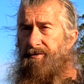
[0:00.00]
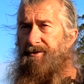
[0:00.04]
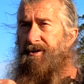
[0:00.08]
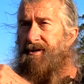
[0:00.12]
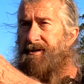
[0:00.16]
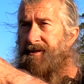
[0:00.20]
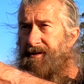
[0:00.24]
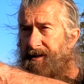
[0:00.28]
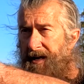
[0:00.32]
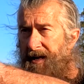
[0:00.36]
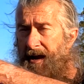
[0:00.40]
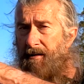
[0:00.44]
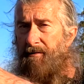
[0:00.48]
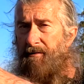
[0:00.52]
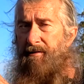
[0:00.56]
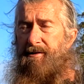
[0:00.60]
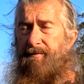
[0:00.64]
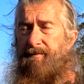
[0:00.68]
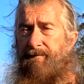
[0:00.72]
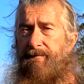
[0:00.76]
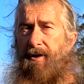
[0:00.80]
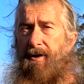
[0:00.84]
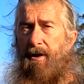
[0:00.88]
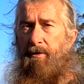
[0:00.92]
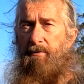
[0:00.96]
just going
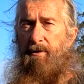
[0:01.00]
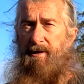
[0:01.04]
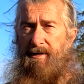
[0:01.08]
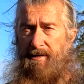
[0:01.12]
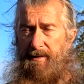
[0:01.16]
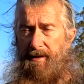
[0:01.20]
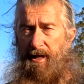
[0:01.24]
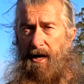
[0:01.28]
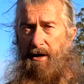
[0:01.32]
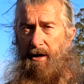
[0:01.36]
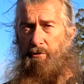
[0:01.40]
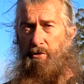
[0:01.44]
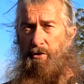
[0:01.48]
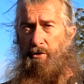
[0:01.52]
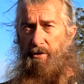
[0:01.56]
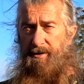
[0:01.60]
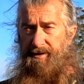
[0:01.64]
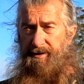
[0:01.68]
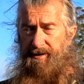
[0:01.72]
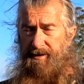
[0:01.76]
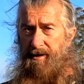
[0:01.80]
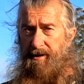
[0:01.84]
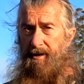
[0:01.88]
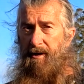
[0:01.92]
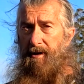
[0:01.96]
to various
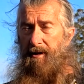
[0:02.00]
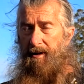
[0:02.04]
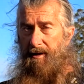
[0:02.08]
low-cost